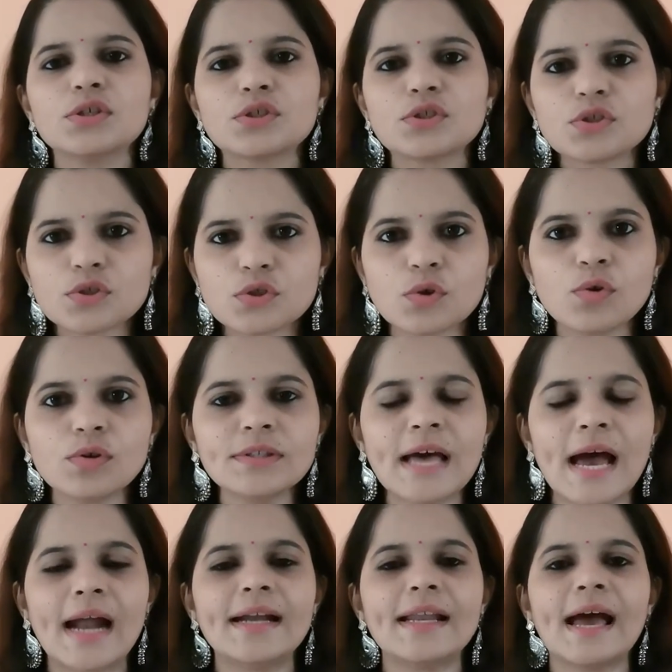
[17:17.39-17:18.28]

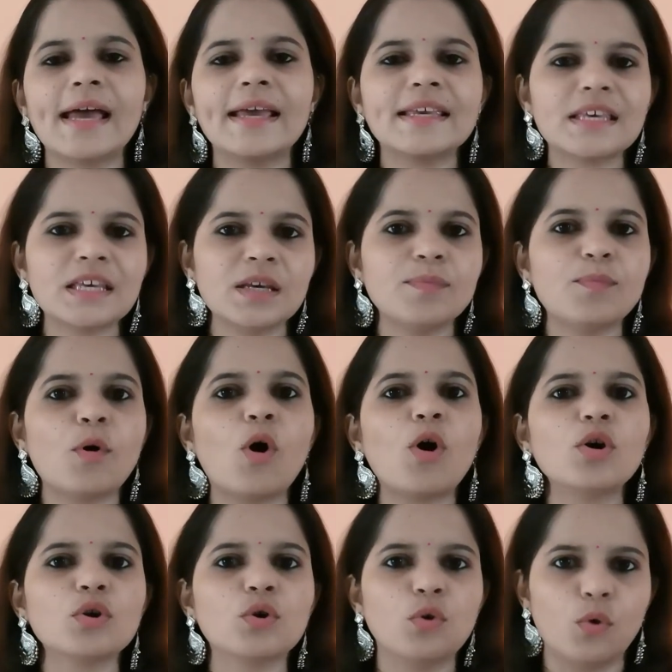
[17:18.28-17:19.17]
So that I keep
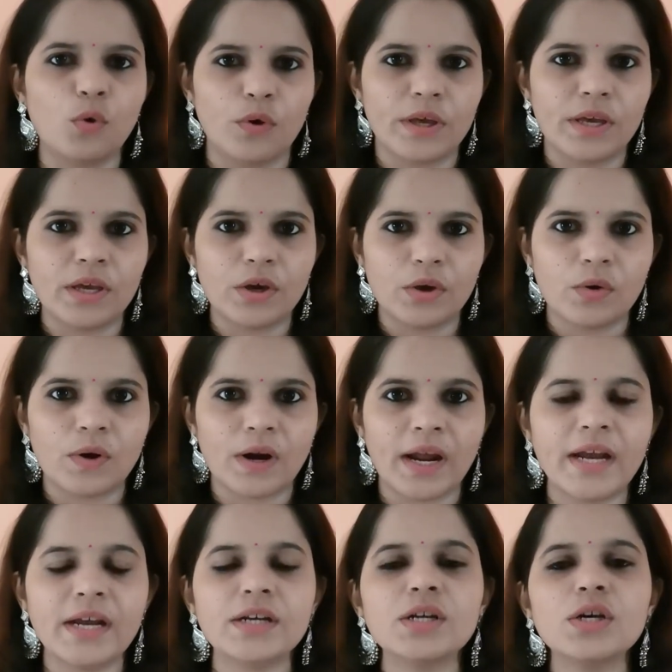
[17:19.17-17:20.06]
on going,
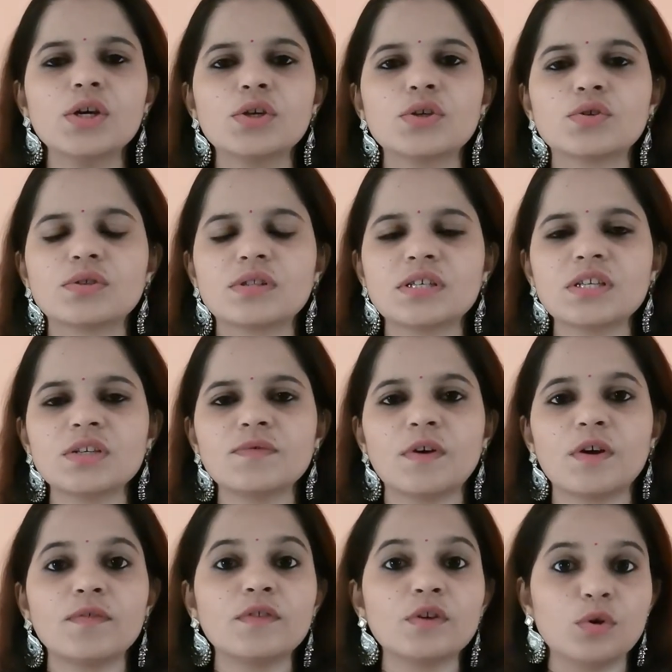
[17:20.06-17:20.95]
right? So this
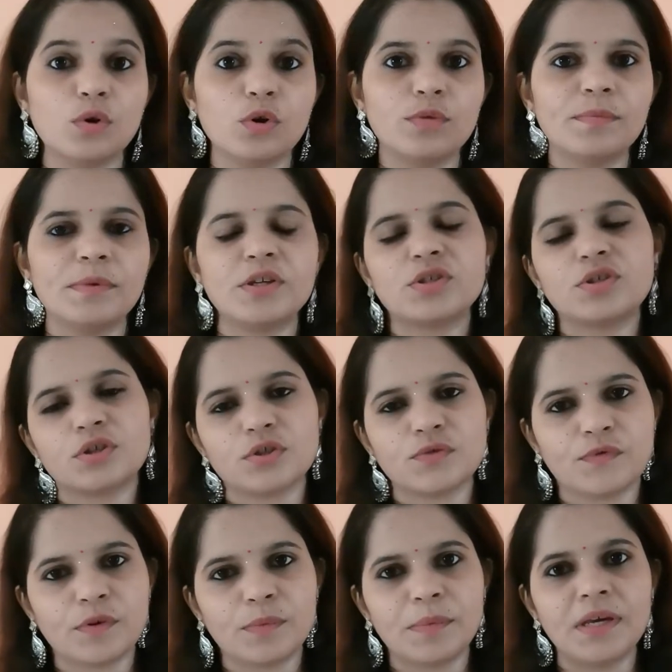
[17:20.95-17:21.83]
is one of the good
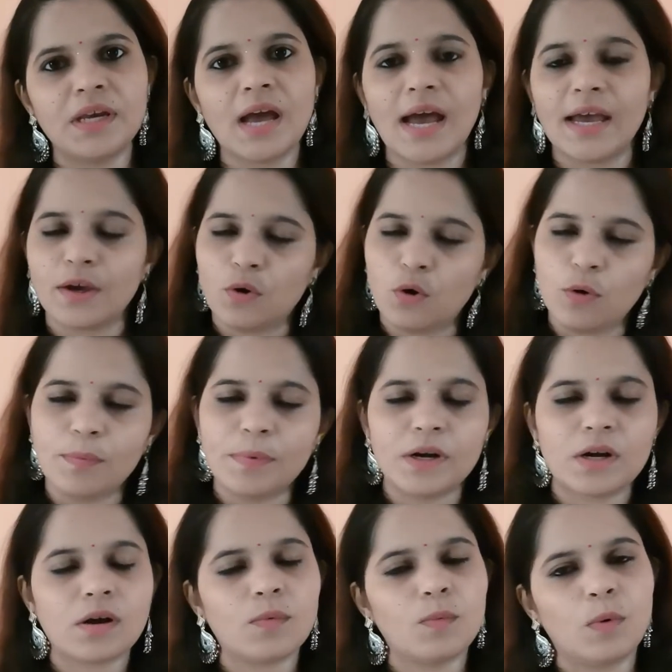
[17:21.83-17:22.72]
measures for me. I
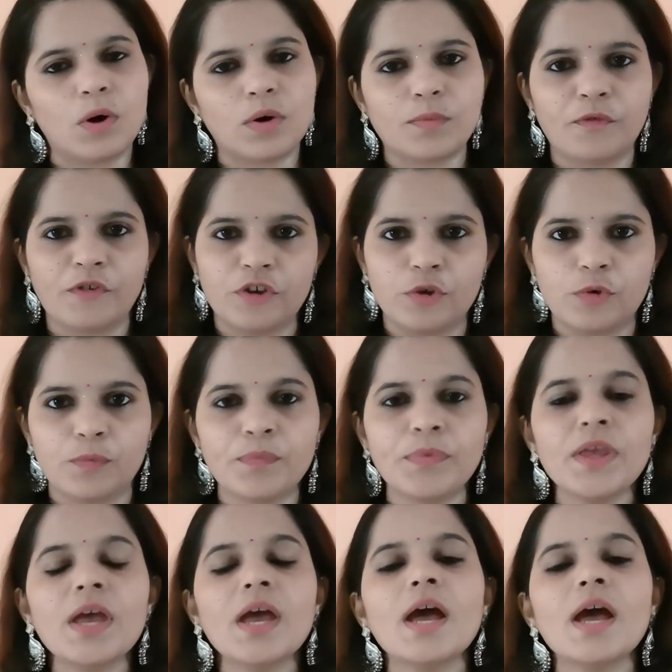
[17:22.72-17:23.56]
hope it will work for you.